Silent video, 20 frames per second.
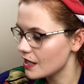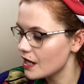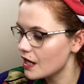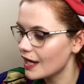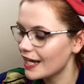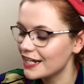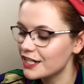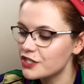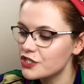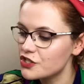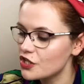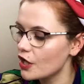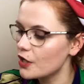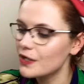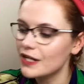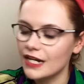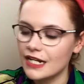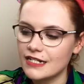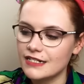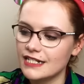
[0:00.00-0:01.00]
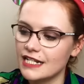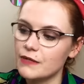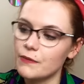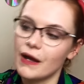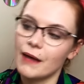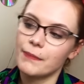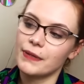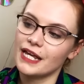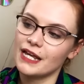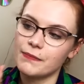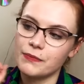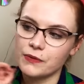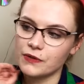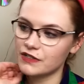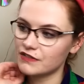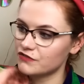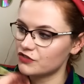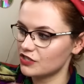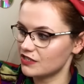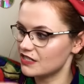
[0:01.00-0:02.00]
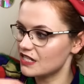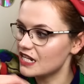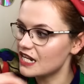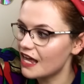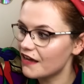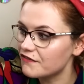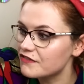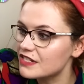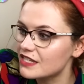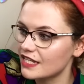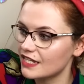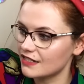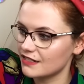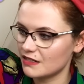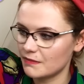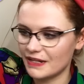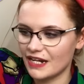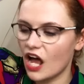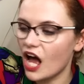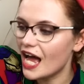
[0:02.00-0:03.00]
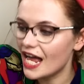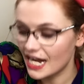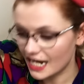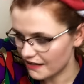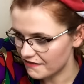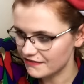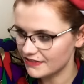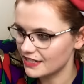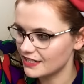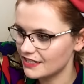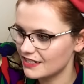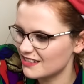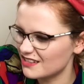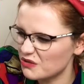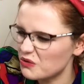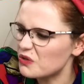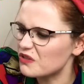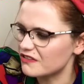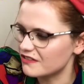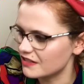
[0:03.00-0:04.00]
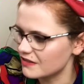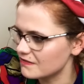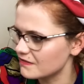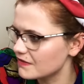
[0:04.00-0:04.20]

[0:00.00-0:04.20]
I can totally see why people have just loved this. I mean, I love it. It's awesome.